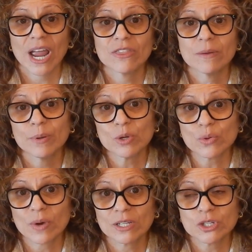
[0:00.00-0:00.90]
and the
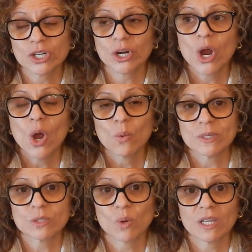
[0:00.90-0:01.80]
booth renter
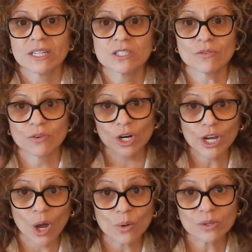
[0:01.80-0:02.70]
was willing to
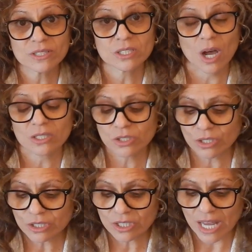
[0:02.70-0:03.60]
forgo the
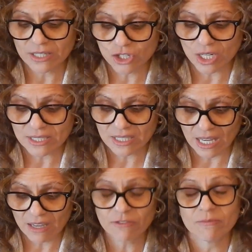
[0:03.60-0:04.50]
saucers and just
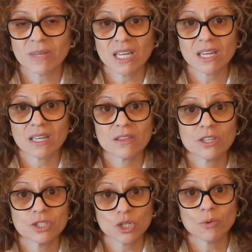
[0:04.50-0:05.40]
give me the
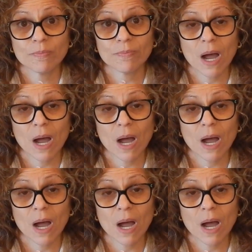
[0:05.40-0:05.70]
2